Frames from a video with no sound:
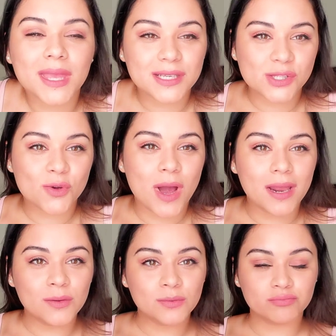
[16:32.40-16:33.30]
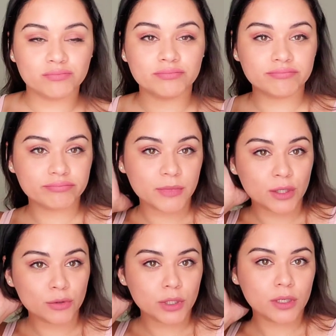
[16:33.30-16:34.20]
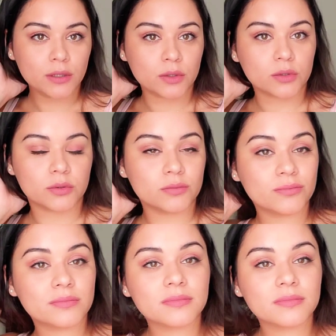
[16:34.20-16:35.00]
So I don't know.